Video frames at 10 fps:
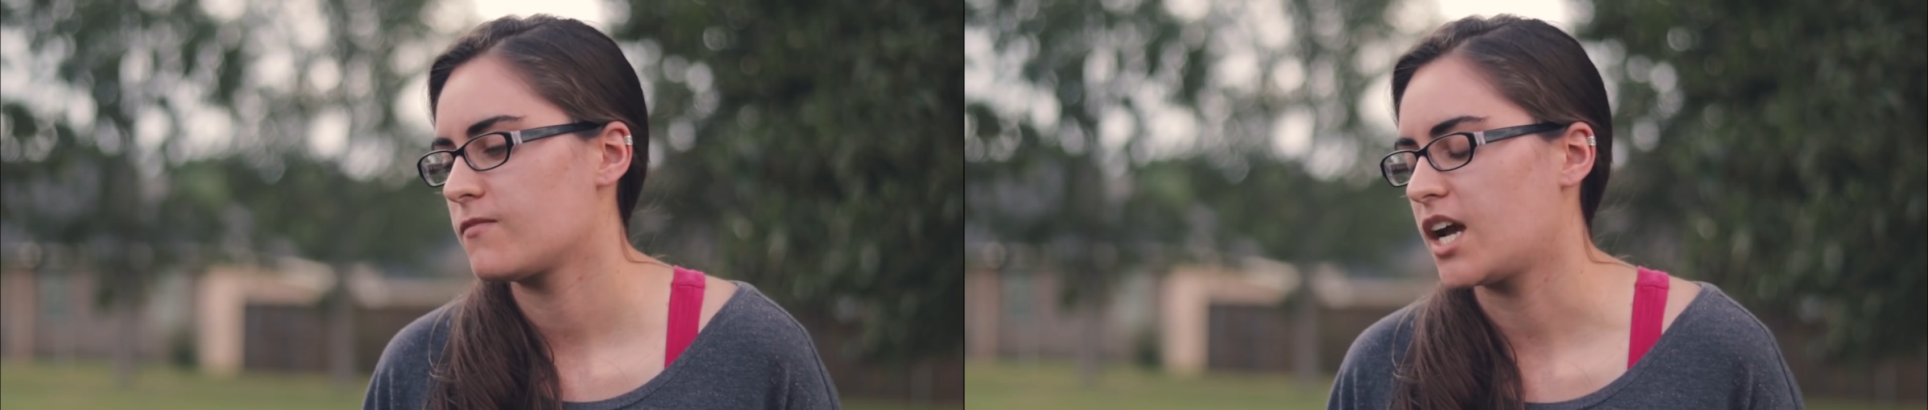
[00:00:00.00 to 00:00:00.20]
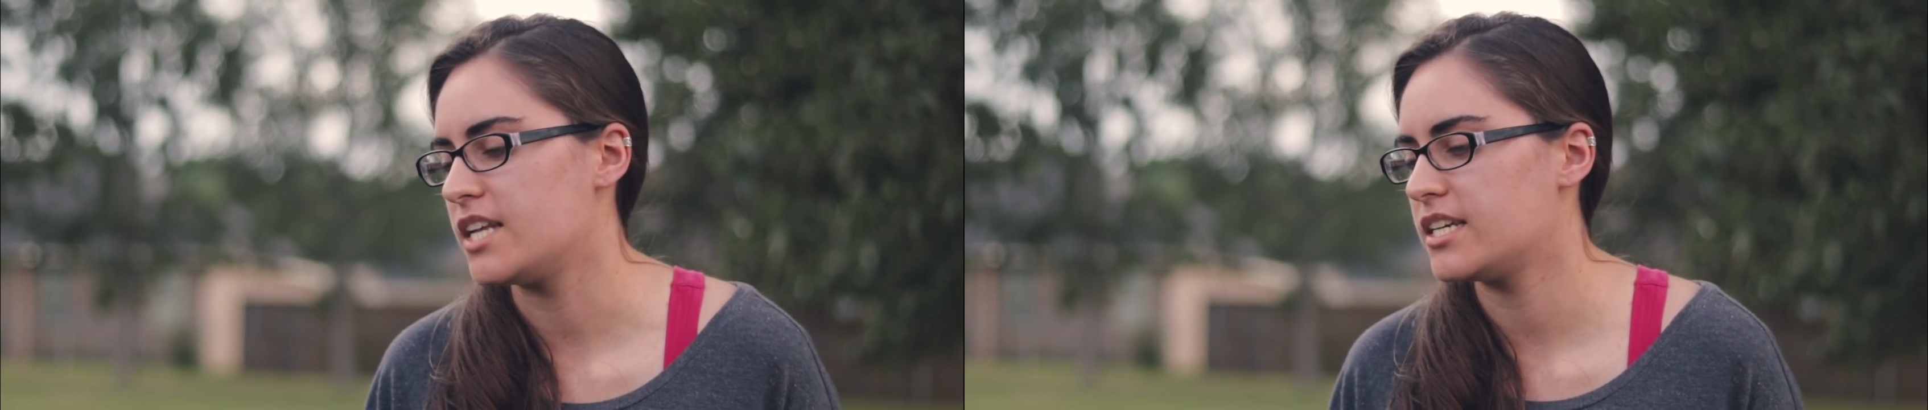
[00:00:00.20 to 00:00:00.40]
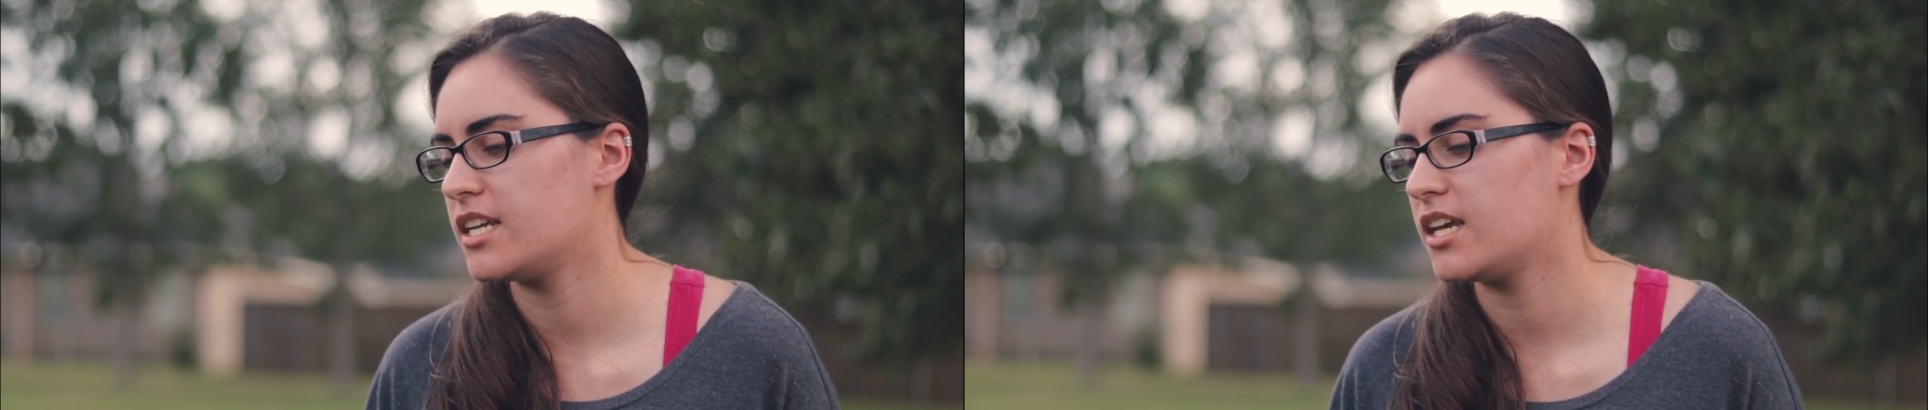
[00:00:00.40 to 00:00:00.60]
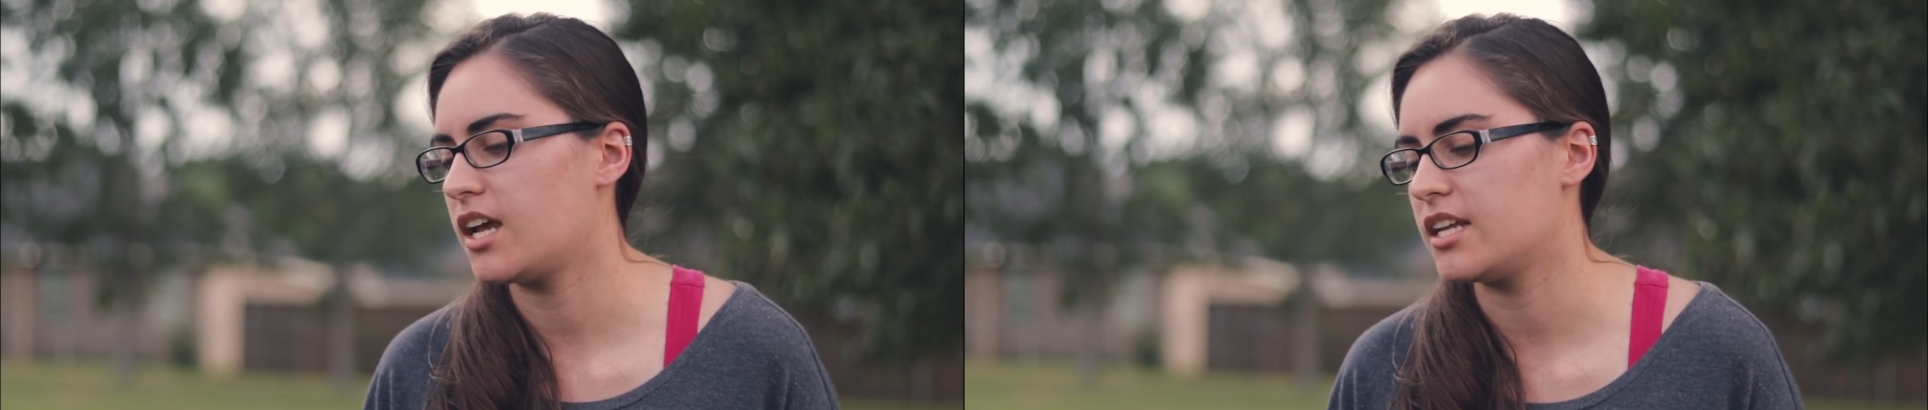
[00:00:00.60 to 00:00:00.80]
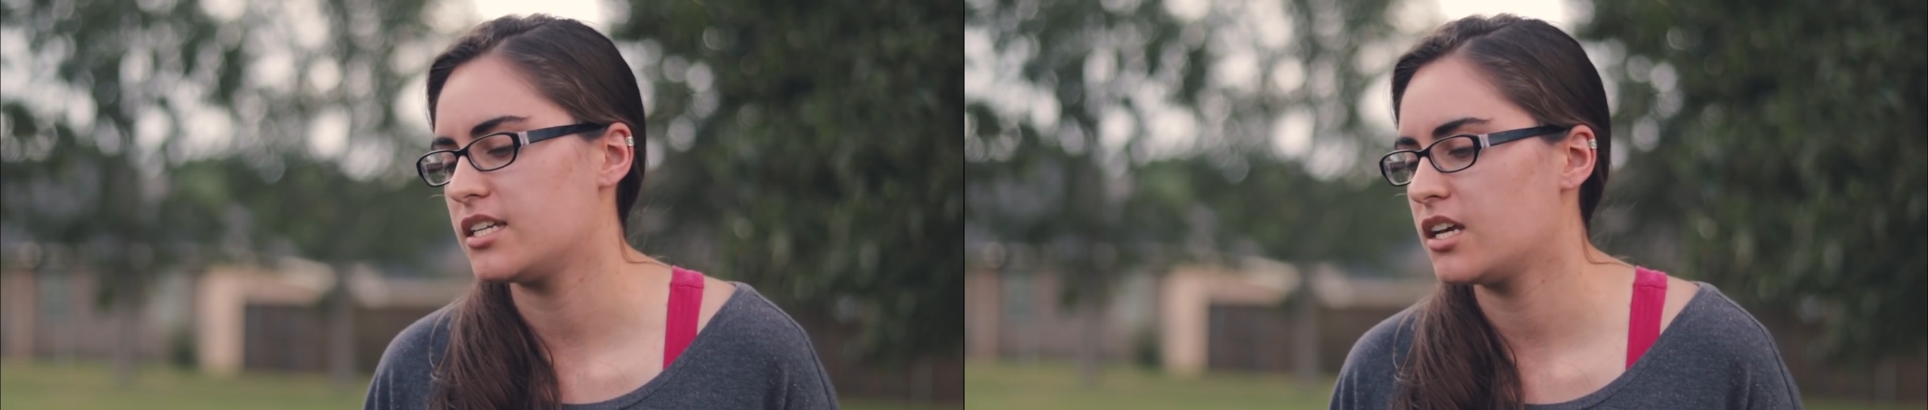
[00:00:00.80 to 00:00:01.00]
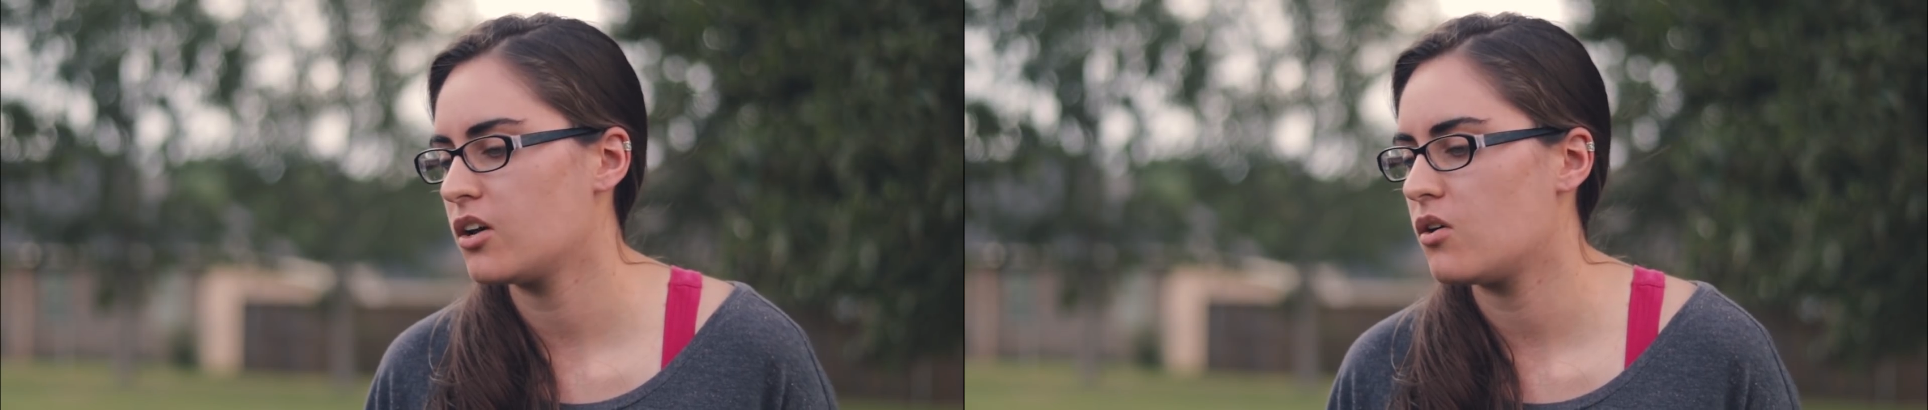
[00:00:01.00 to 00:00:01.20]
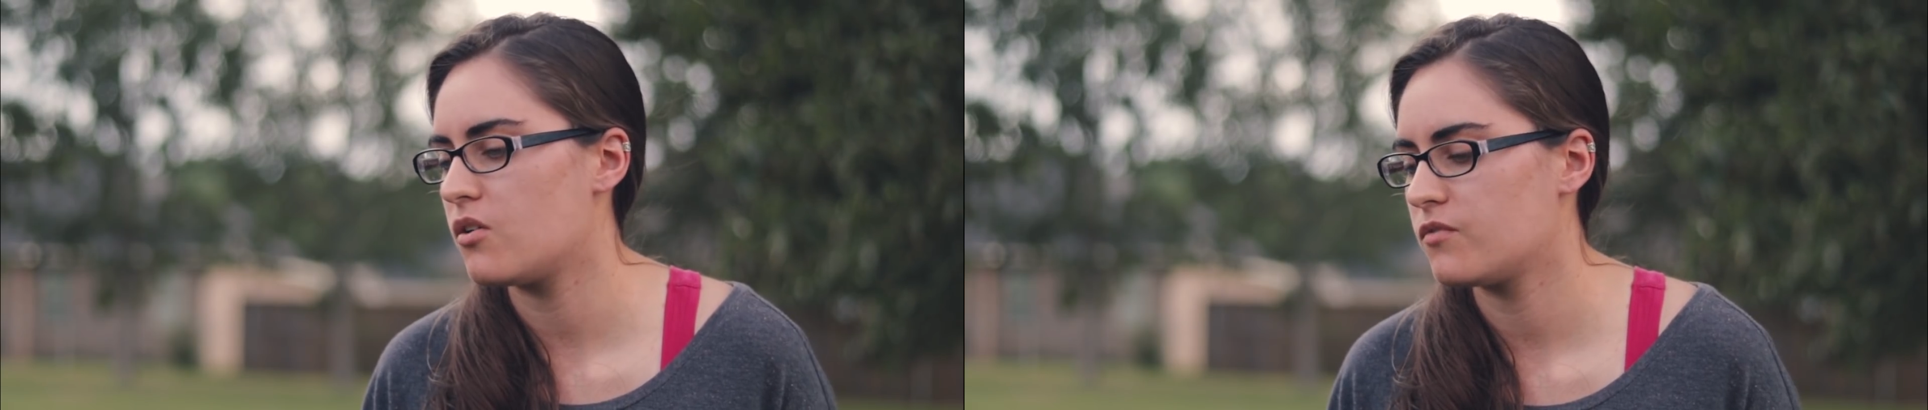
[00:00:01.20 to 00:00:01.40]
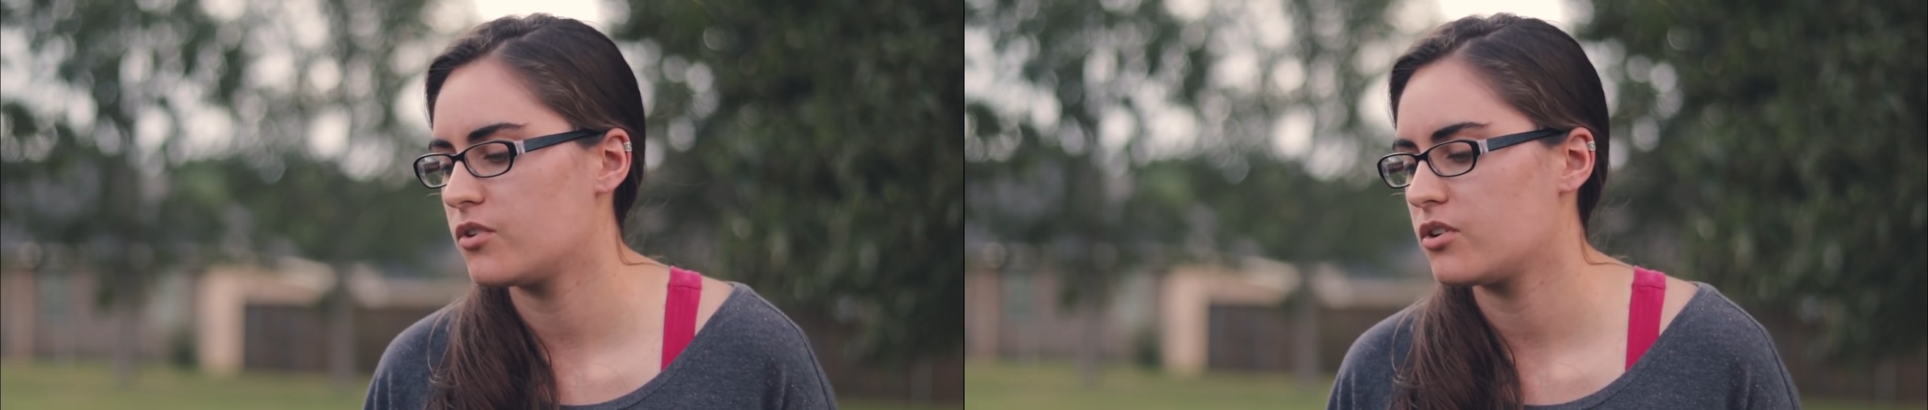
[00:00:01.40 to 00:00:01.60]
I didn't go
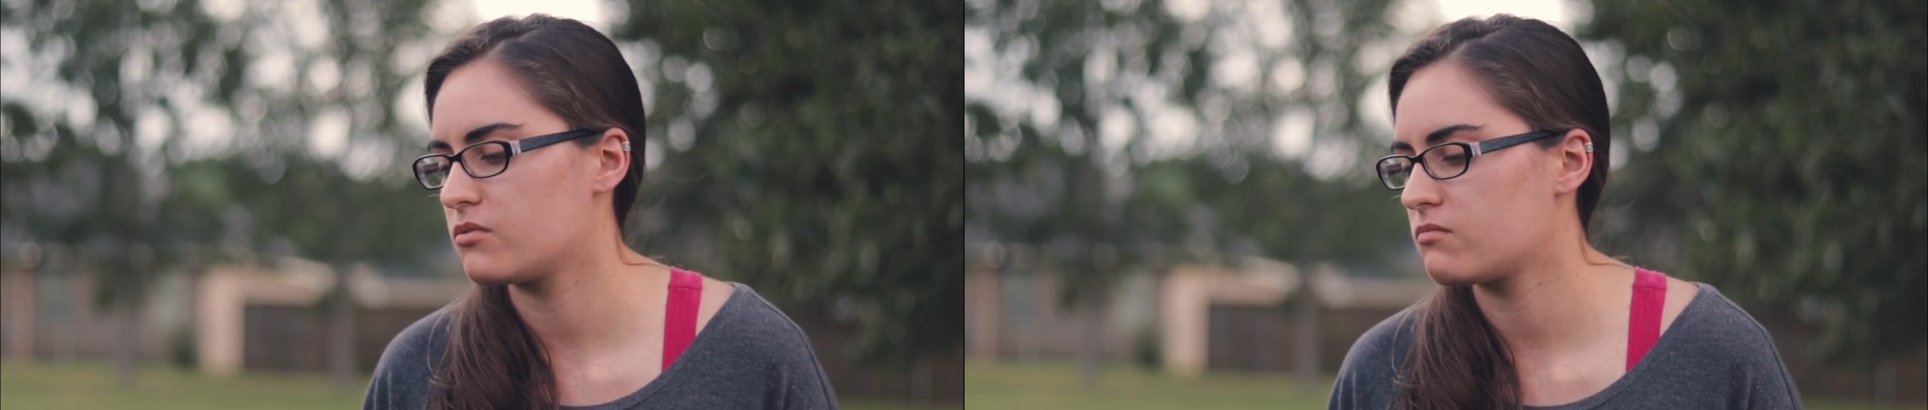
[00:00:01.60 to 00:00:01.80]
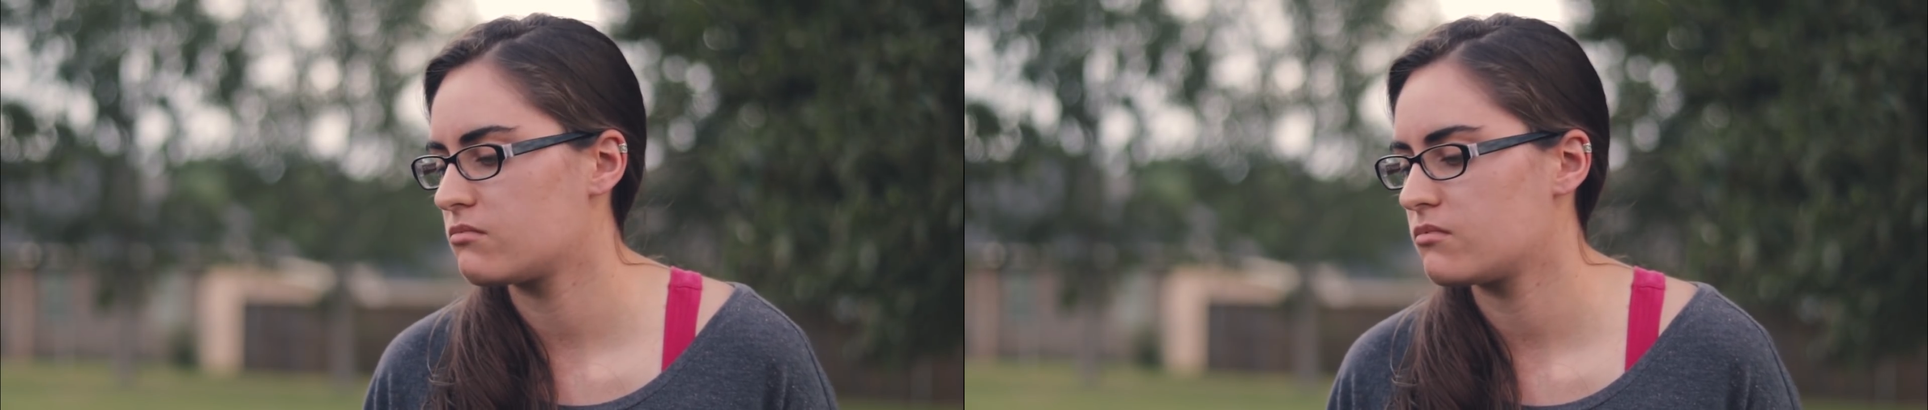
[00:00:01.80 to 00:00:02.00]
home for